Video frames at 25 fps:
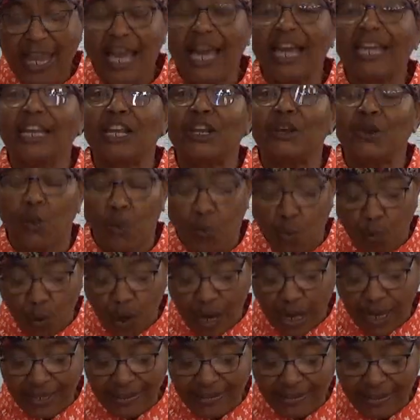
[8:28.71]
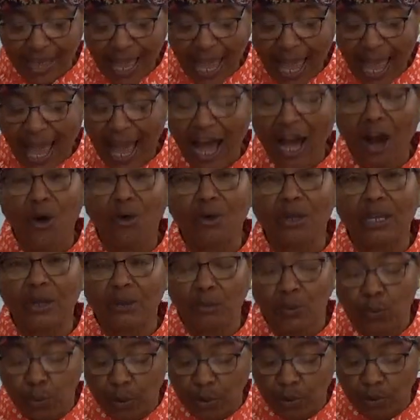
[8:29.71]
and in a waste
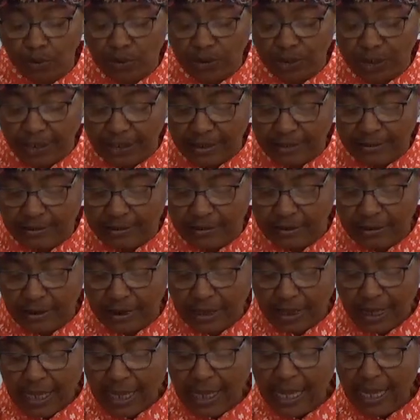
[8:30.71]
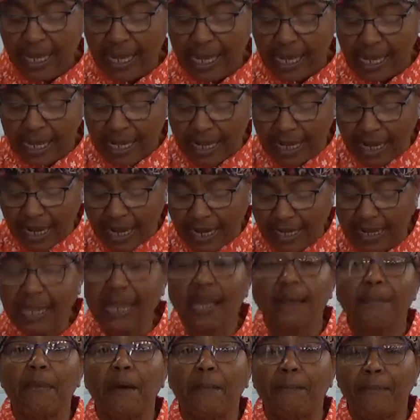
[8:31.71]
howling wilderness. He led
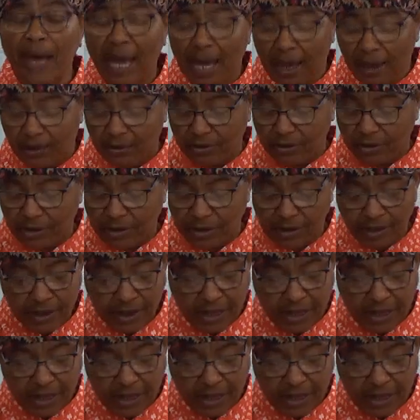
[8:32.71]
him about.